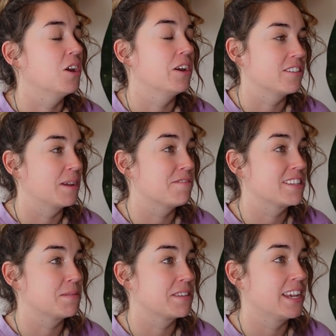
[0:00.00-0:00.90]
No, any
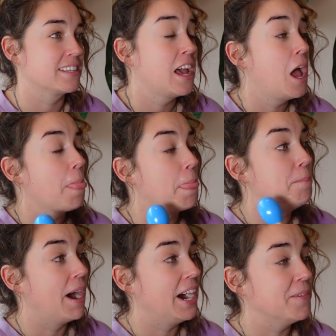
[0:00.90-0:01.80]
tambourine's upstairs.
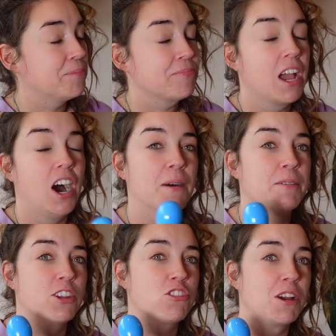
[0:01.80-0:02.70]
I'm
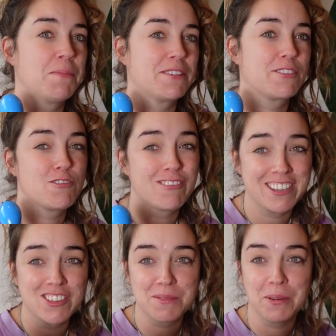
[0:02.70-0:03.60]
gonna try and be as
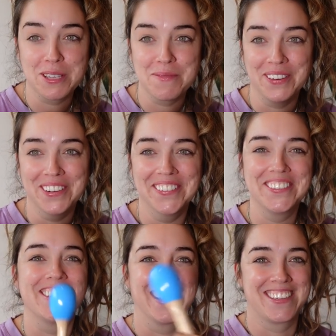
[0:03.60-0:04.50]
cringe as possible
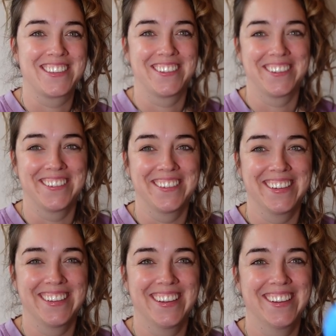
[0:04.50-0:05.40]
just to
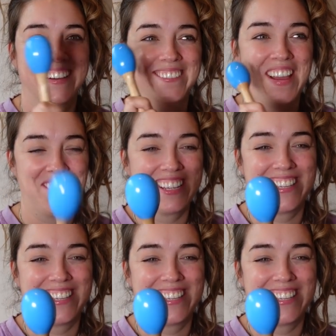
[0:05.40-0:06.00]
make my